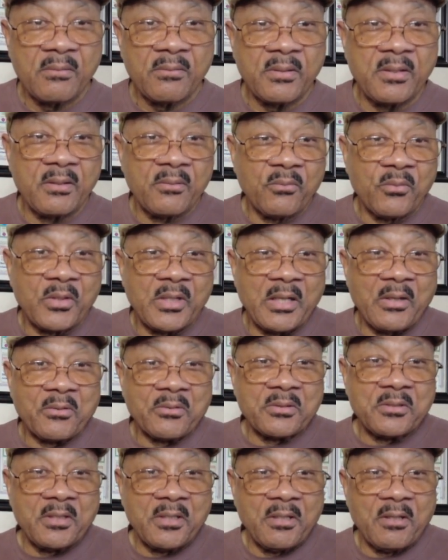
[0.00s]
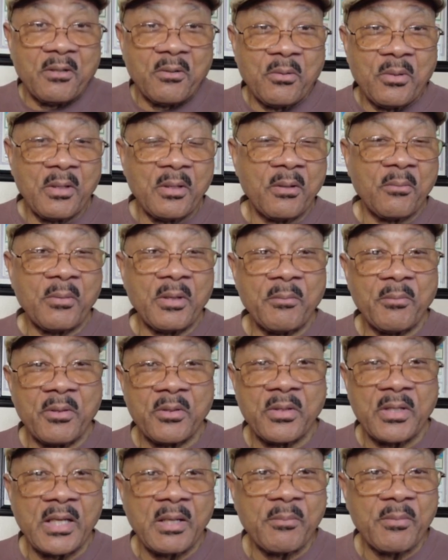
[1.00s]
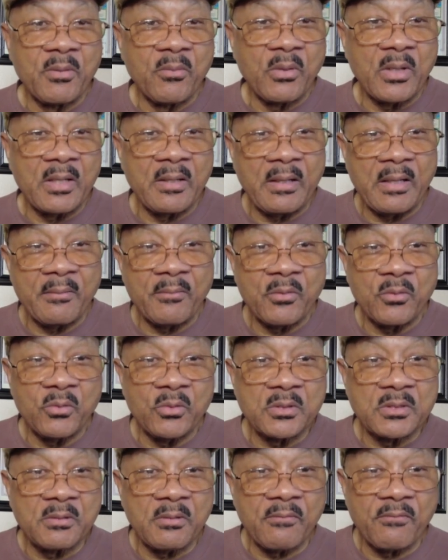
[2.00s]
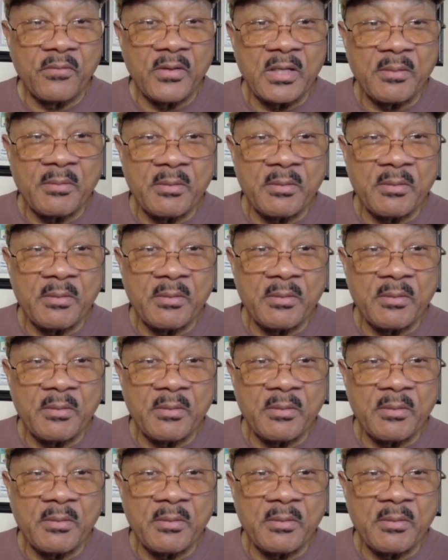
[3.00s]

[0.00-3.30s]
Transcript: When I was young, my mother had me, I'm the oldest and I'm family,